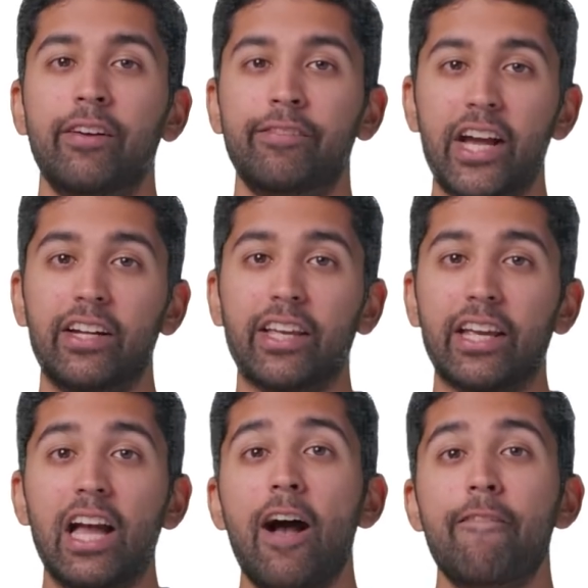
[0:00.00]

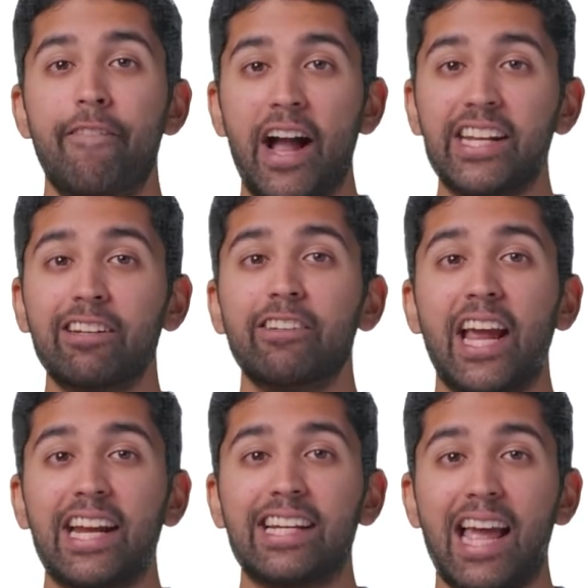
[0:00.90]
Finally, finding and
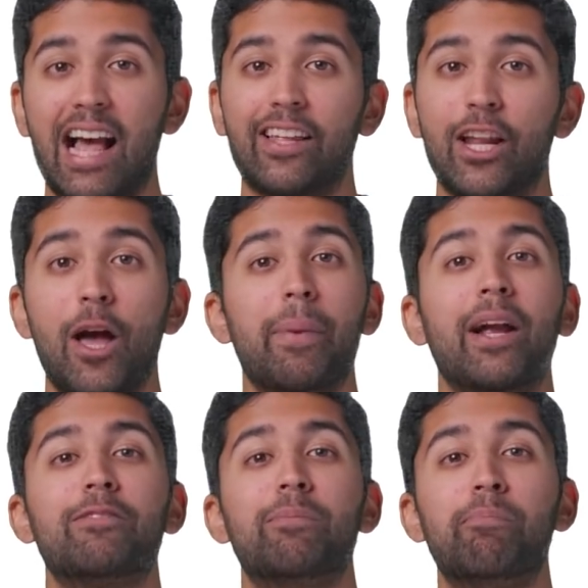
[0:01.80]
retaining talent
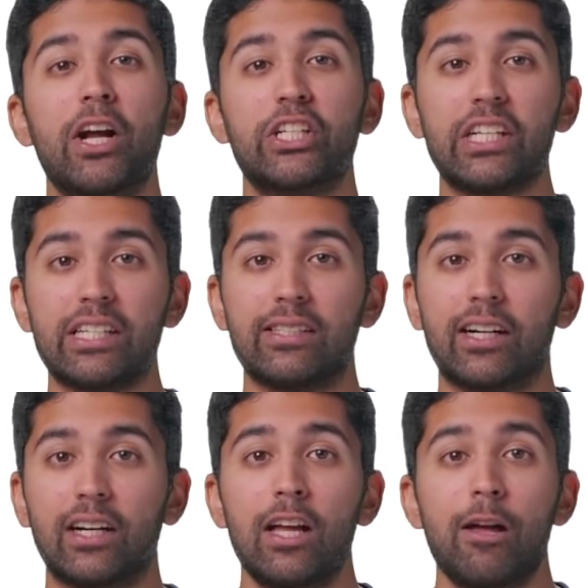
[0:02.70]
becomes much
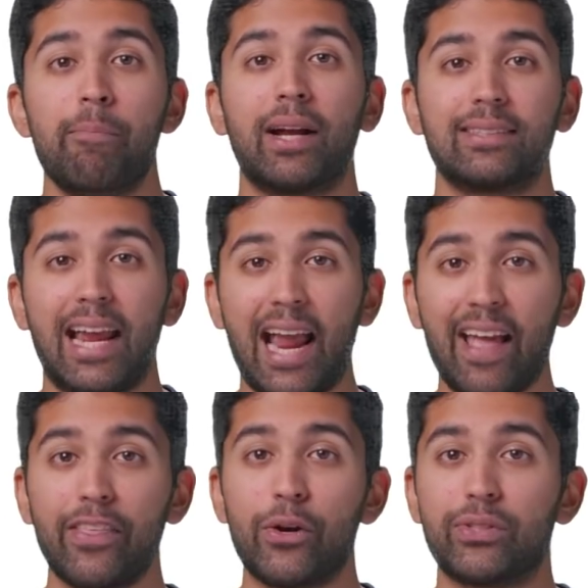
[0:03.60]
easier because
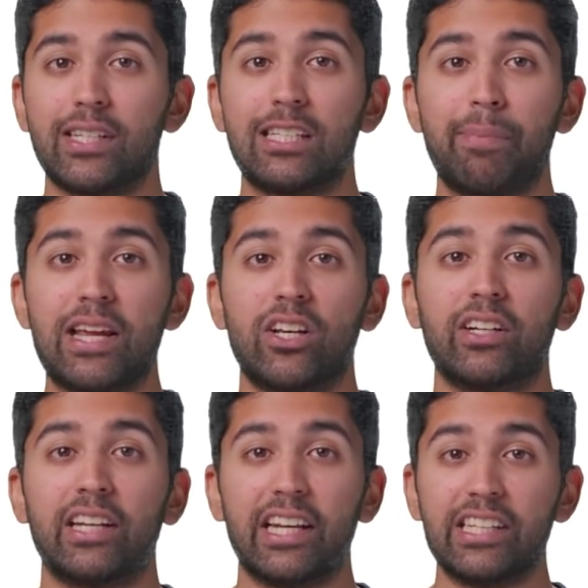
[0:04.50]
Anthos is based
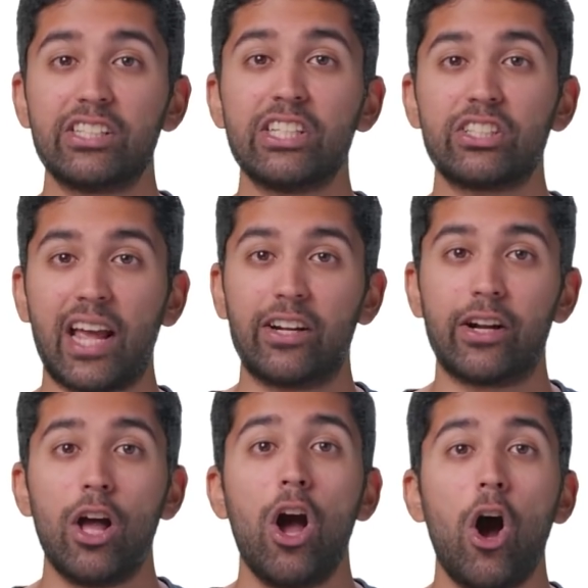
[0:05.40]
on industry
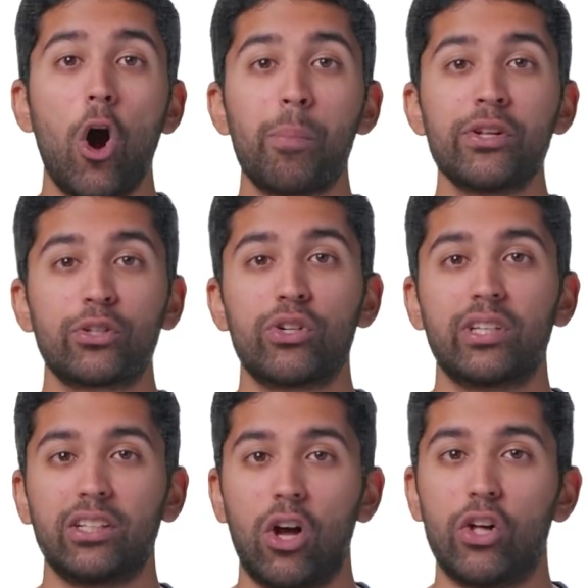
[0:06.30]
standard open source
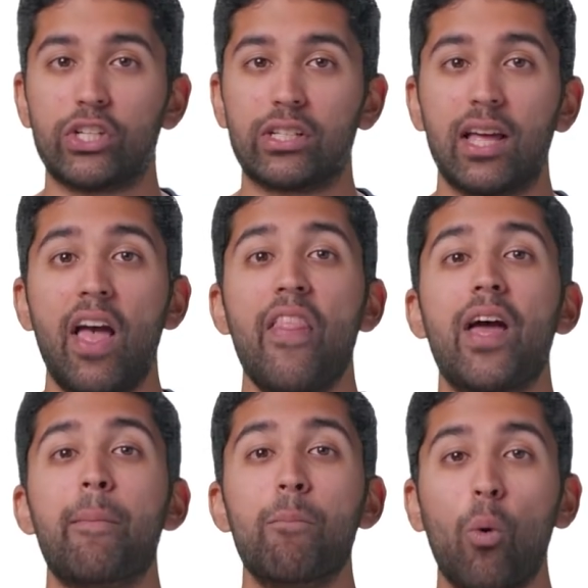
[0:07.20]
technologies
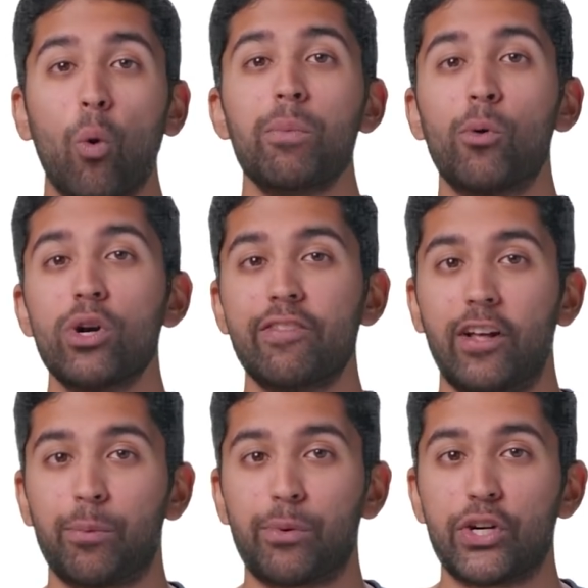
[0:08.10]
that more and more
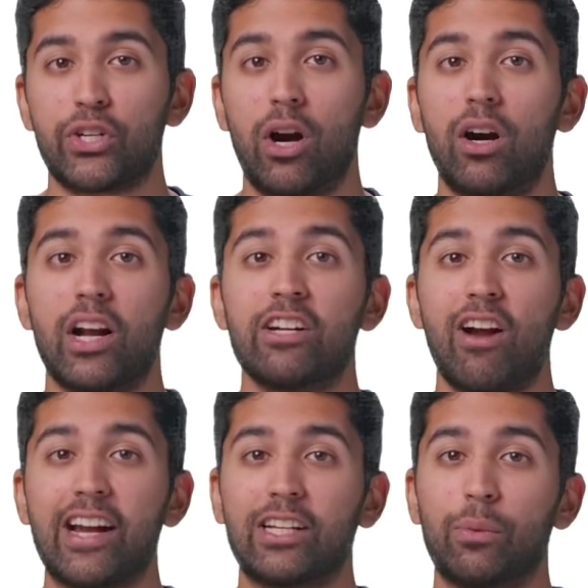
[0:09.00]
developers are
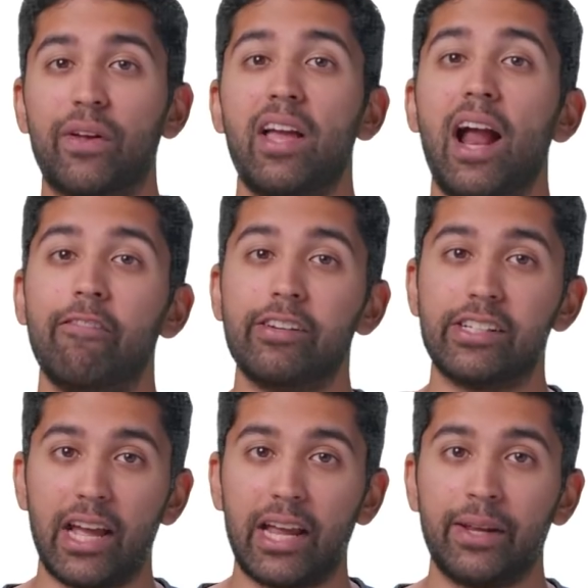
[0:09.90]
interacting with every
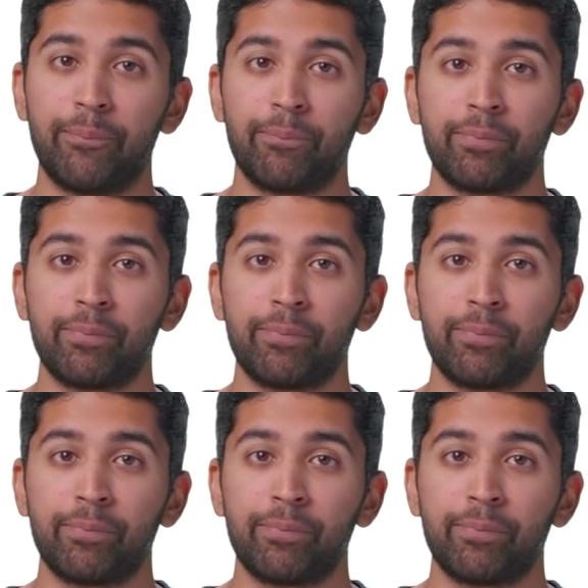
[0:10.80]
day.